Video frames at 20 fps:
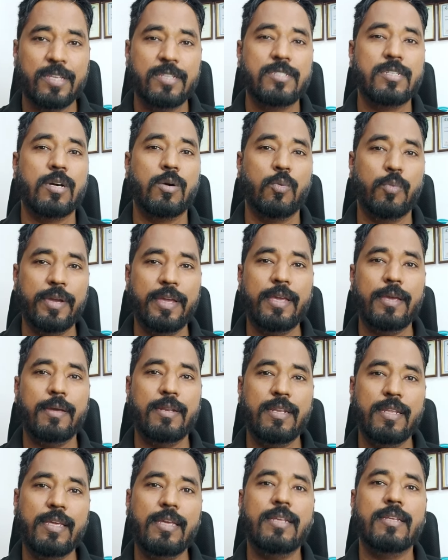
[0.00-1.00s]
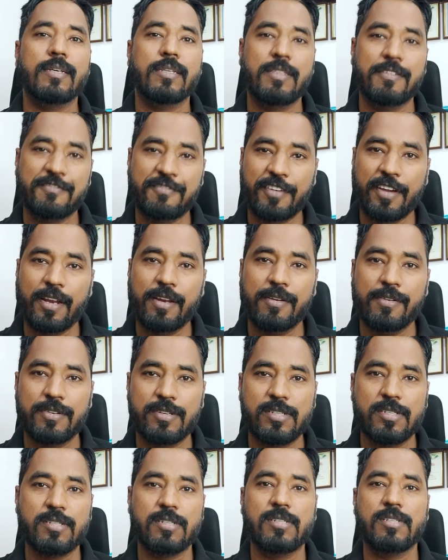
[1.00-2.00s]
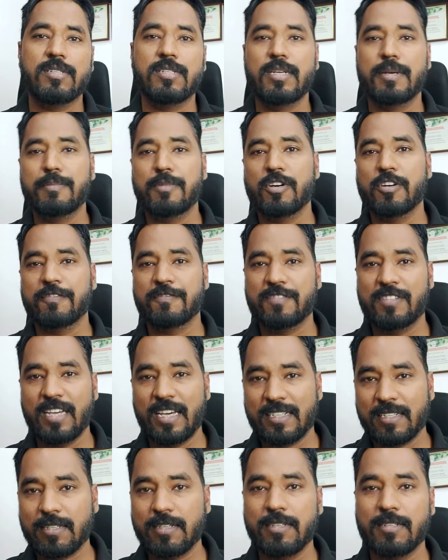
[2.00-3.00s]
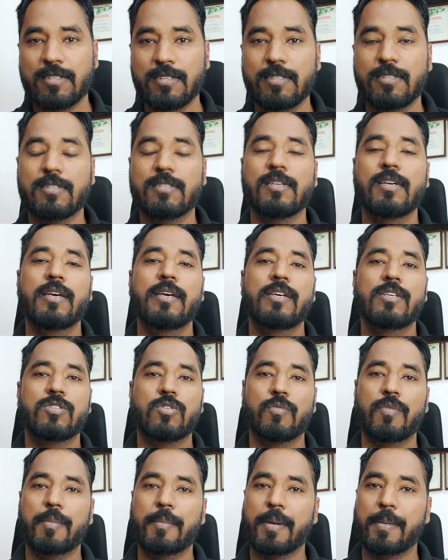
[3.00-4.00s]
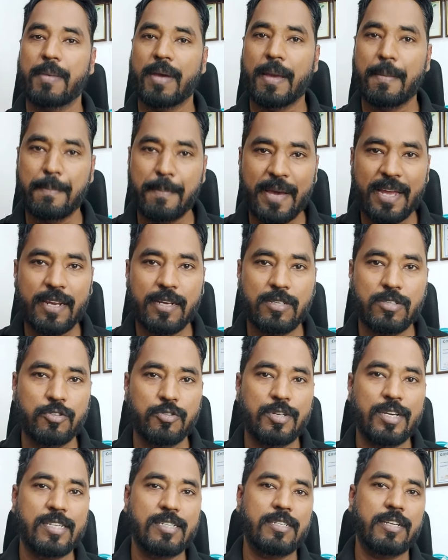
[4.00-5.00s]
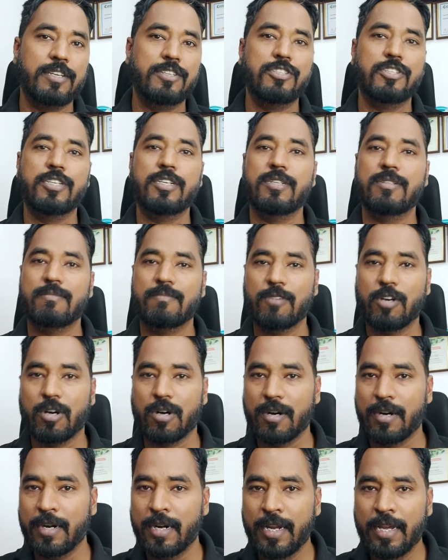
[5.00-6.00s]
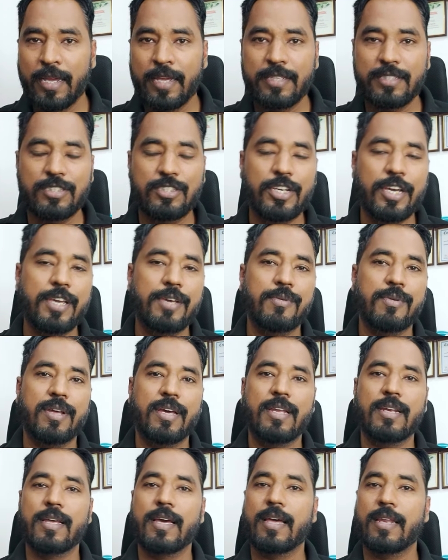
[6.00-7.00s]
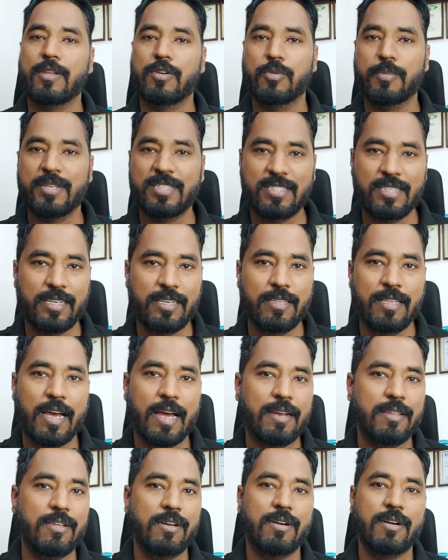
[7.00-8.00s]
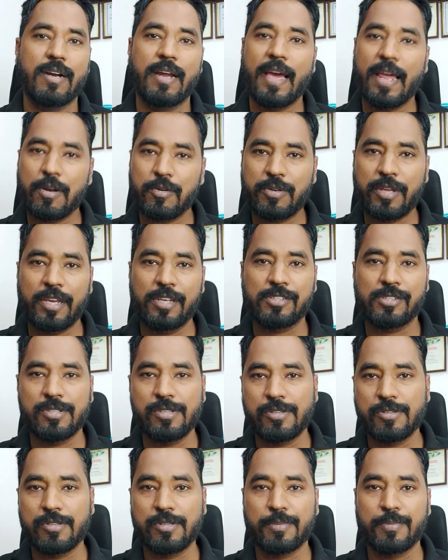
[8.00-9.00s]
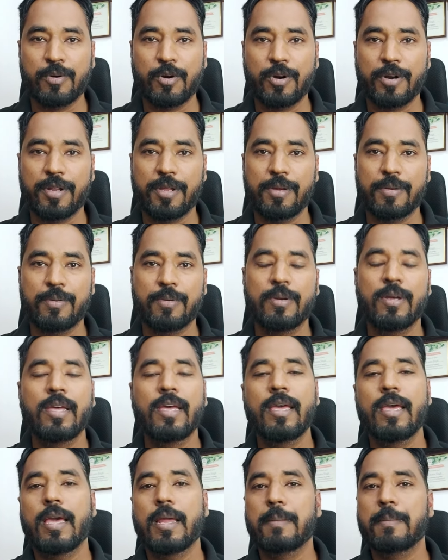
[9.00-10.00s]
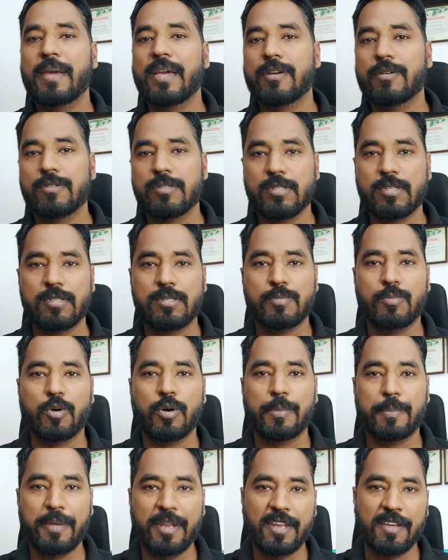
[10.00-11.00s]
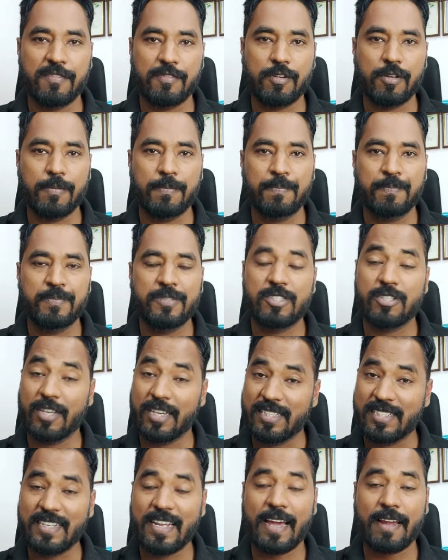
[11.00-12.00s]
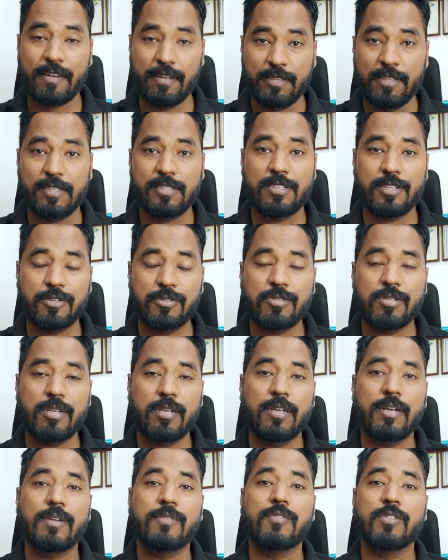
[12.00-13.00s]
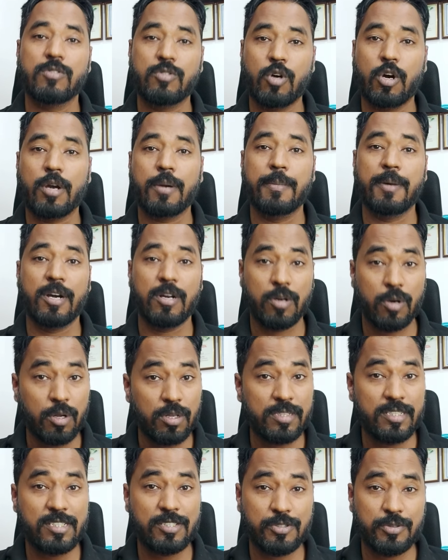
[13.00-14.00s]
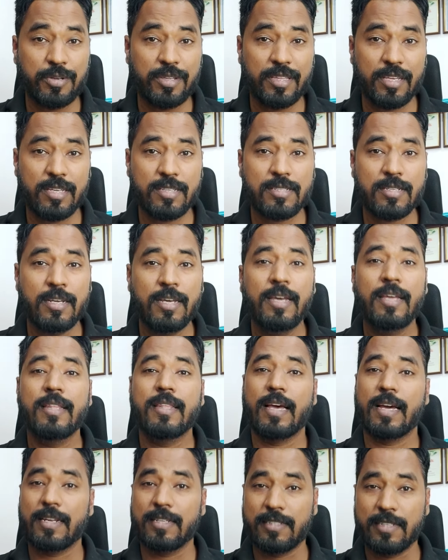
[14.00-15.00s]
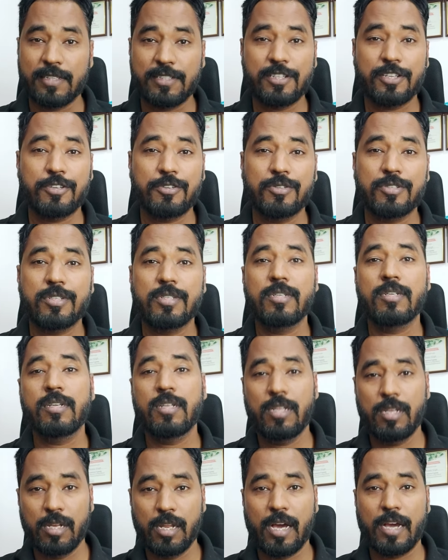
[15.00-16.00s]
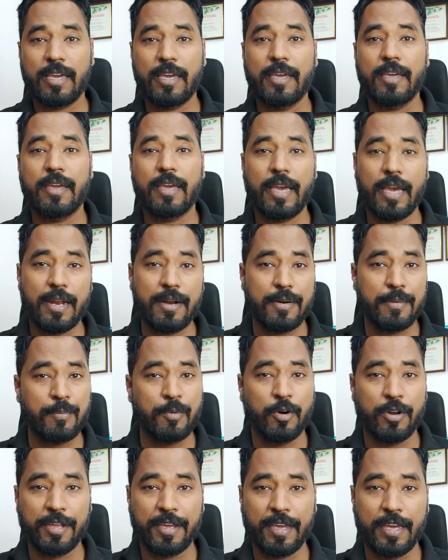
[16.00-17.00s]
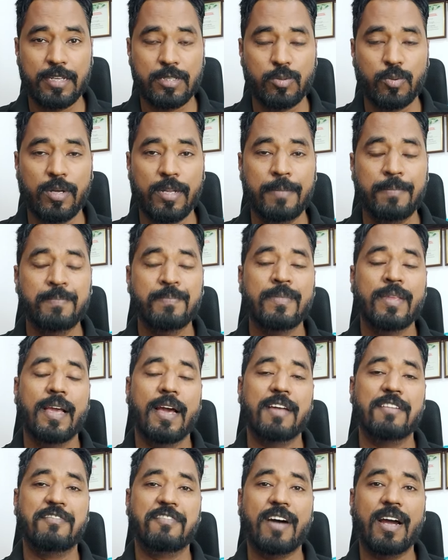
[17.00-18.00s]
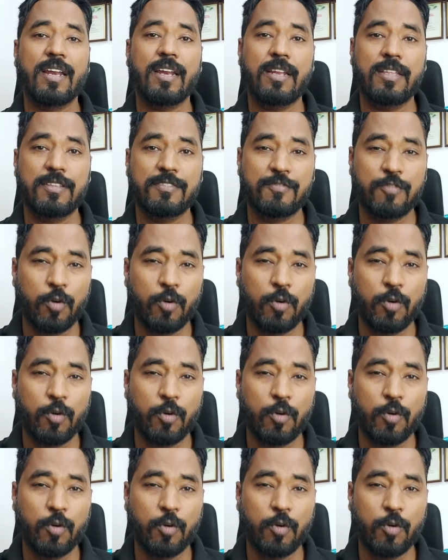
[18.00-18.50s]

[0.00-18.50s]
So we need the failure results, number of test cases. So we may embed it to TestNG or JUnit, and you may see that there are annotations to support you and make results more meaningful. So exactly, the execution layer will talk about all these three things, that is execution, logging, and reporting as well. And finally, the